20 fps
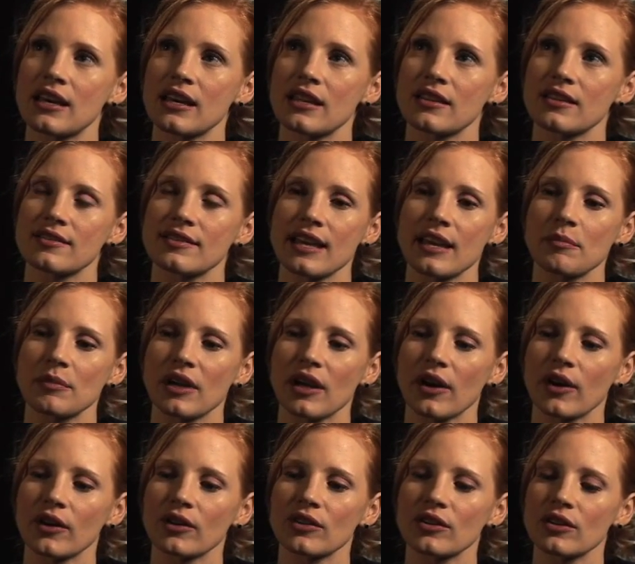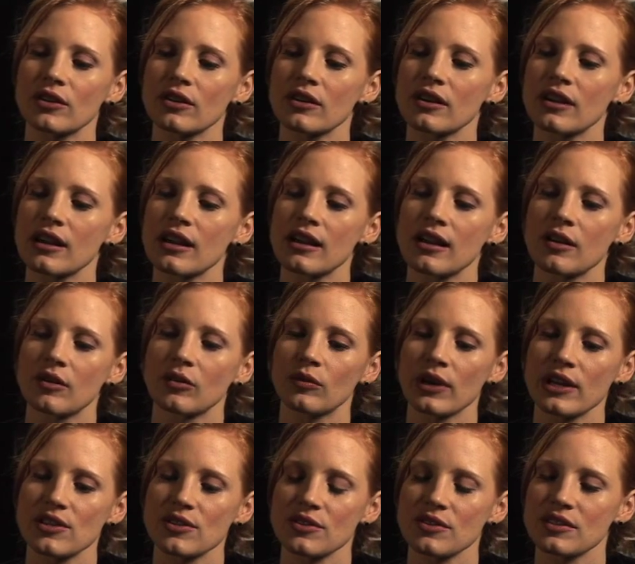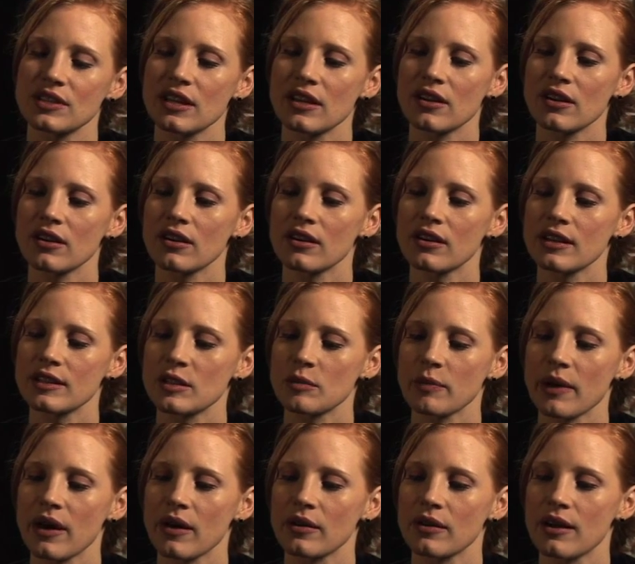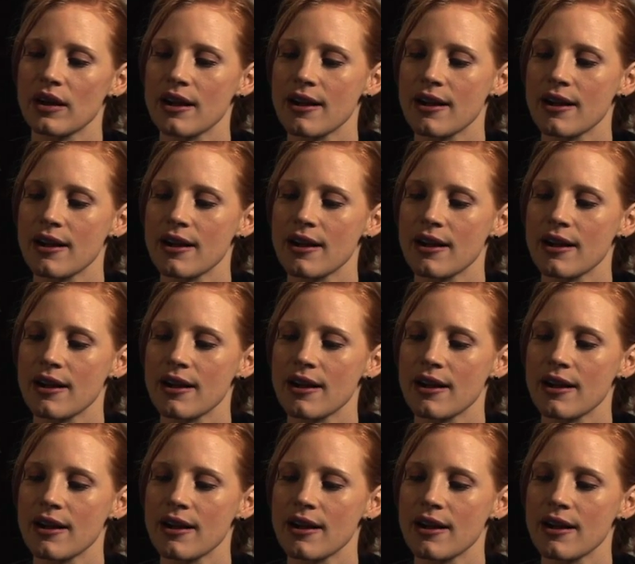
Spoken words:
the same character, Rachel Singer. It's about